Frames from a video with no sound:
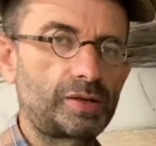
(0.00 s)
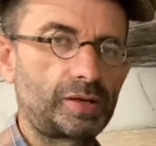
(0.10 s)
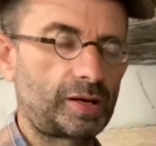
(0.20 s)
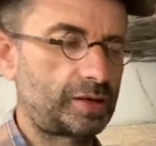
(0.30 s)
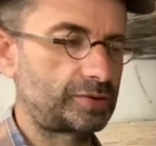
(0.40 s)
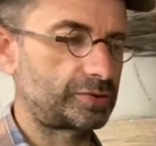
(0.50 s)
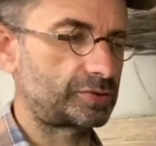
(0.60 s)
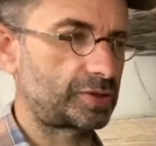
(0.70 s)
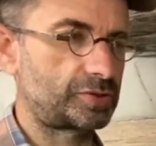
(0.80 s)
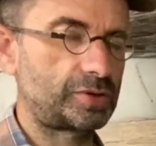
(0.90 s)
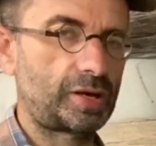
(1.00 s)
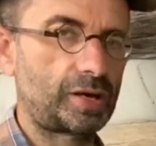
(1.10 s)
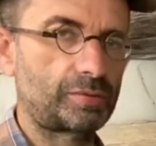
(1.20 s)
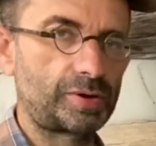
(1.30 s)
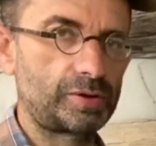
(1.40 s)
in cases that you
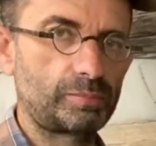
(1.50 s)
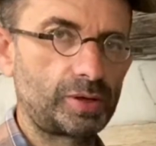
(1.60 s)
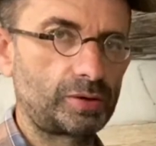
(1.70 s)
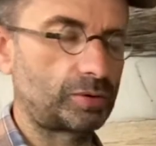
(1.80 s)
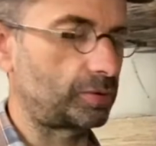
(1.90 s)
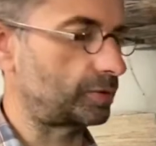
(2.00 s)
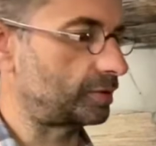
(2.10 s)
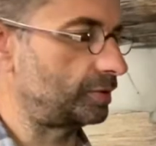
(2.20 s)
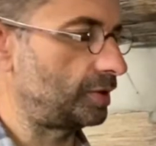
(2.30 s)
can't read them any longer.